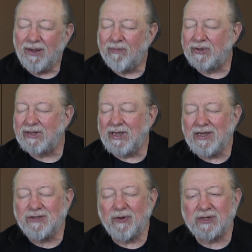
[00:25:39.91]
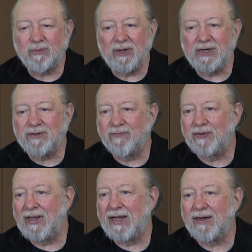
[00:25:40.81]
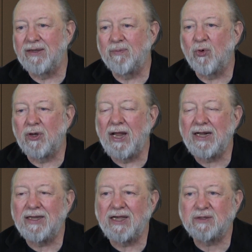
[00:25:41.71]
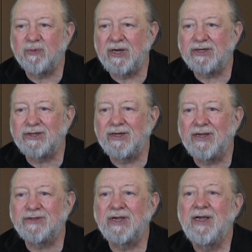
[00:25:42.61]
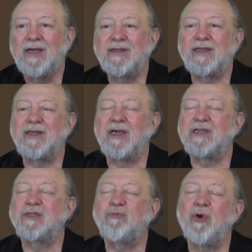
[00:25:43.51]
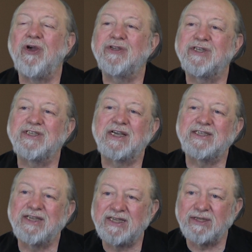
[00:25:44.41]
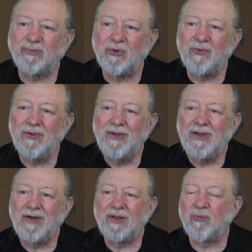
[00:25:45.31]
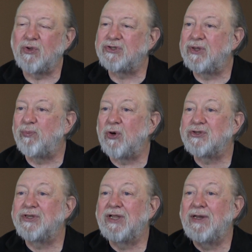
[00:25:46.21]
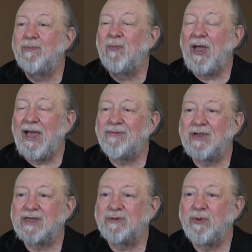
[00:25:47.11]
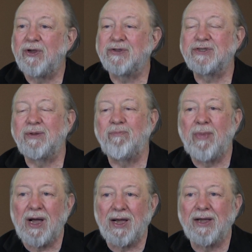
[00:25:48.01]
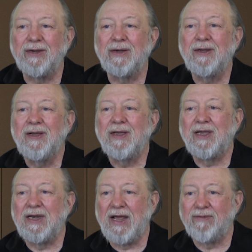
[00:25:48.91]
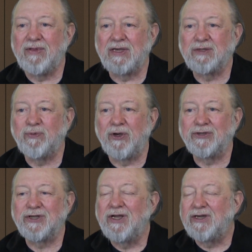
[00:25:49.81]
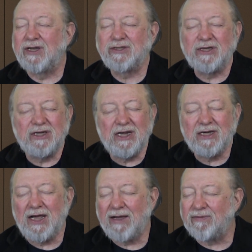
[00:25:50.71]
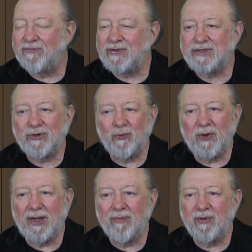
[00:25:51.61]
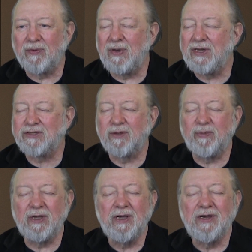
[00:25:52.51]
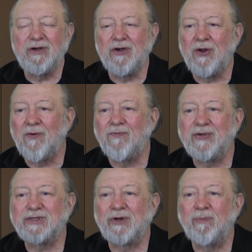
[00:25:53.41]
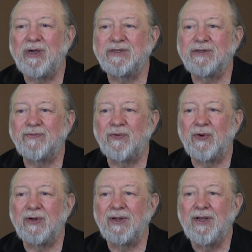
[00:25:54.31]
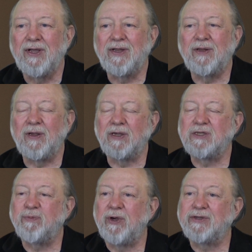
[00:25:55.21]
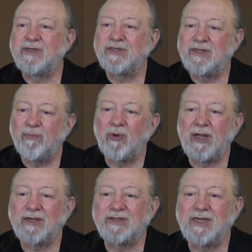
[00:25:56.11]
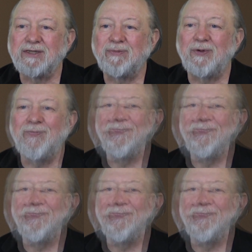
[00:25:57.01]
But the easier explanation for that, and the more likely explanation, is that the experience is accessible. In other words, the person can have the experience, the mind can have the experience. Doesn't need to have a physical realm. There needs to be no physical basis for it. The experience is simply accessible.